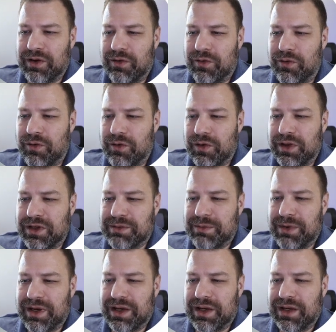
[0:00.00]
or let's
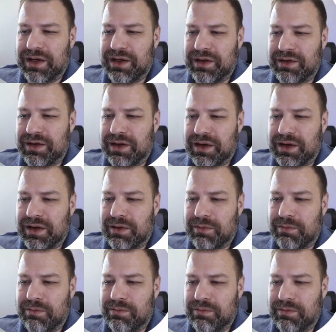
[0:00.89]
make it
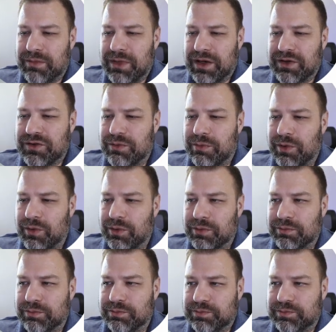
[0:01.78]
extra
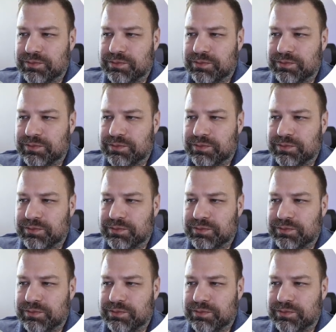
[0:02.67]
bold.